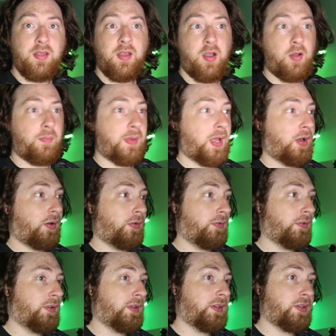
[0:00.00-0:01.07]
how about
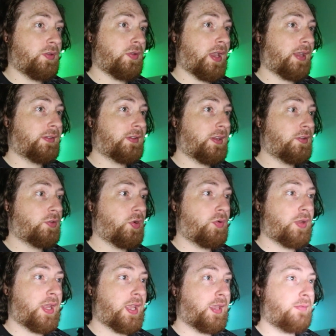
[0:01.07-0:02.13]
you guys can
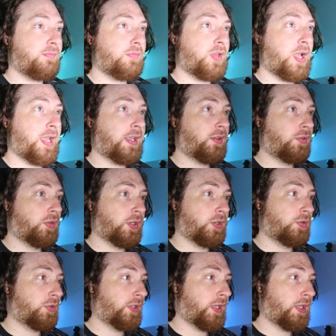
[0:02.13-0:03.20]
donate, like
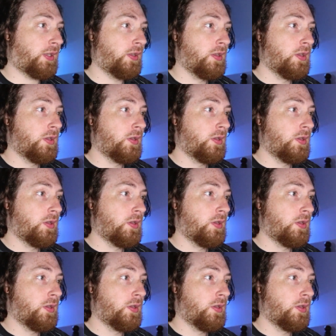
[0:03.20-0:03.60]
literally